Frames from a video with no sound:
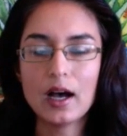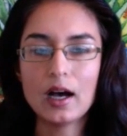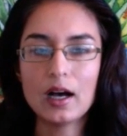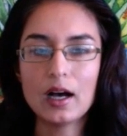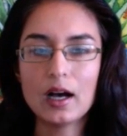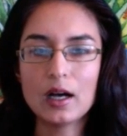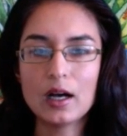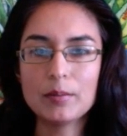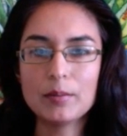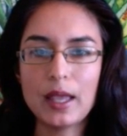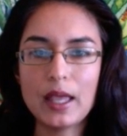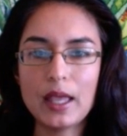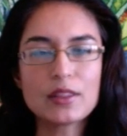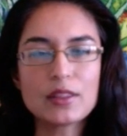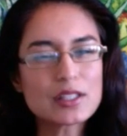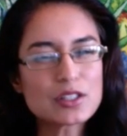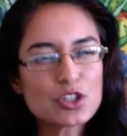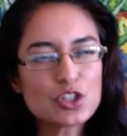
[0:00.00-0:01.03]

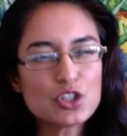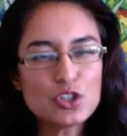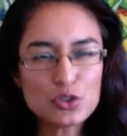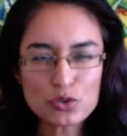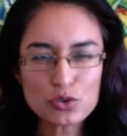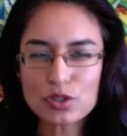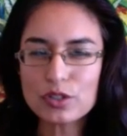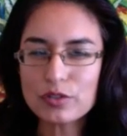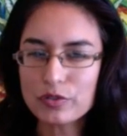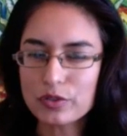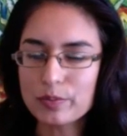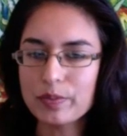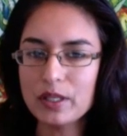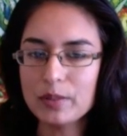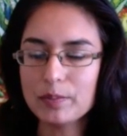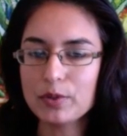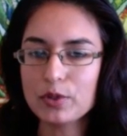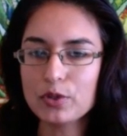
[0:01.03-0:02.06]
And that's usually for
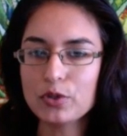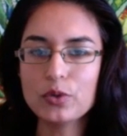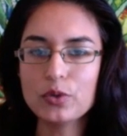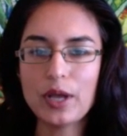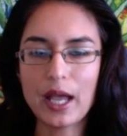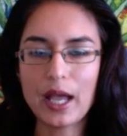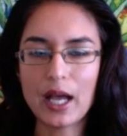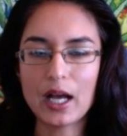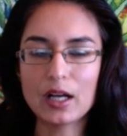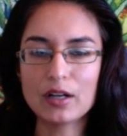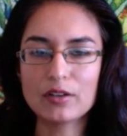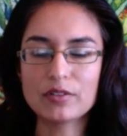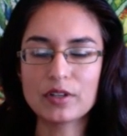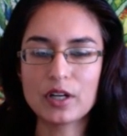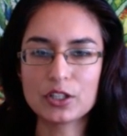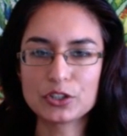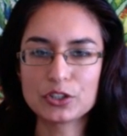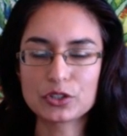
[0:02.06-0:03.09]
people who have
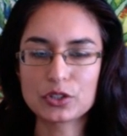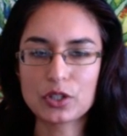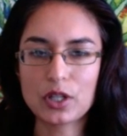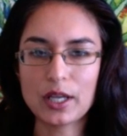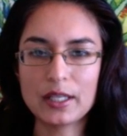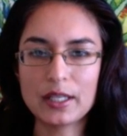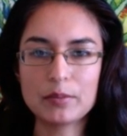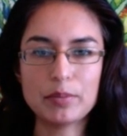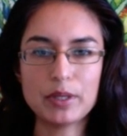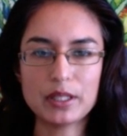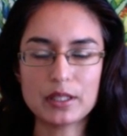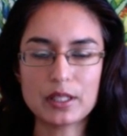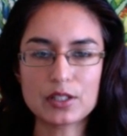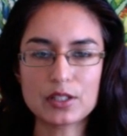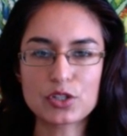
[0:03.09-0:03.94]
underlying pitta.